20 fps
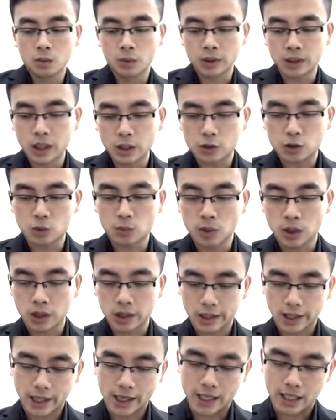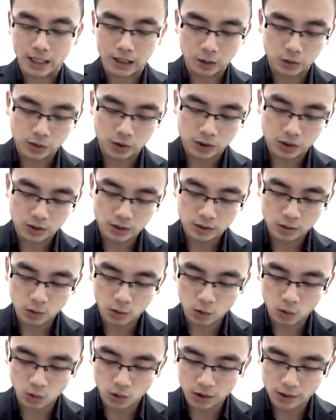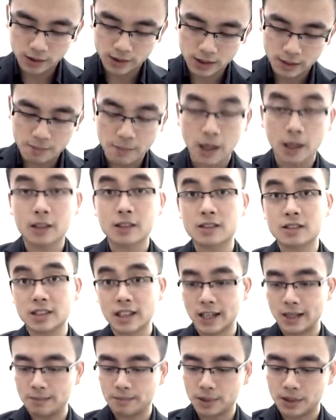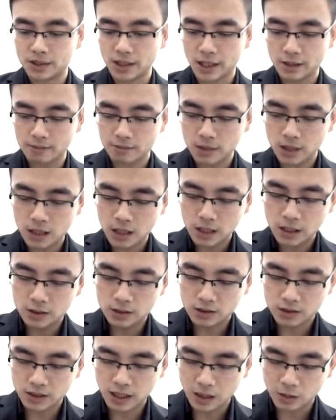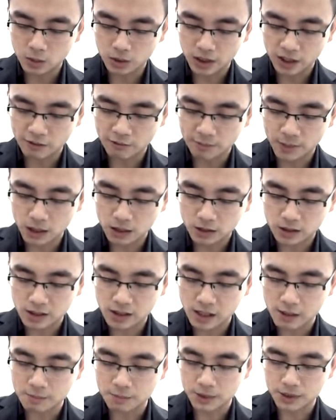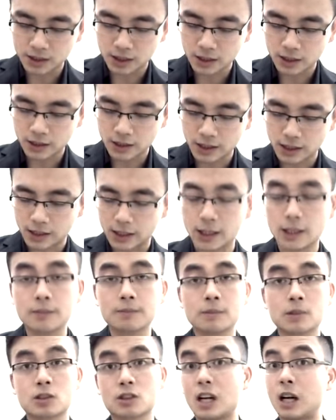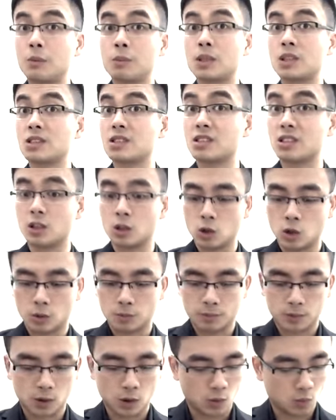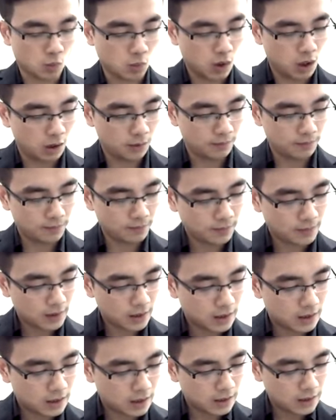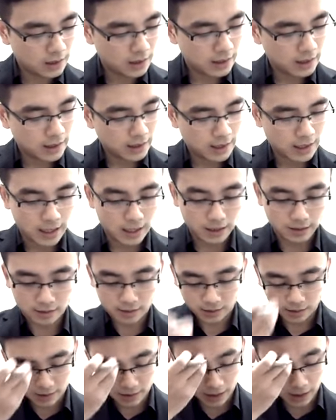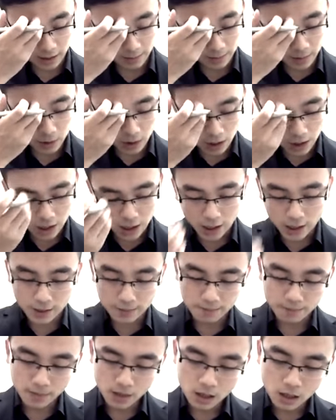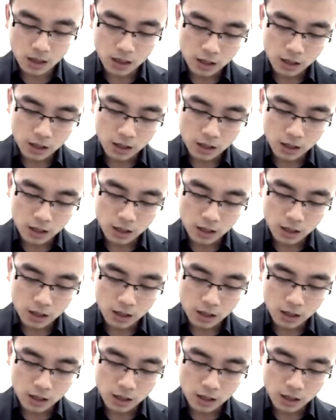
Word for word: we need to work out twenty minus ten percent, Start will give me ten percent there, so that means zero point one. At the same time,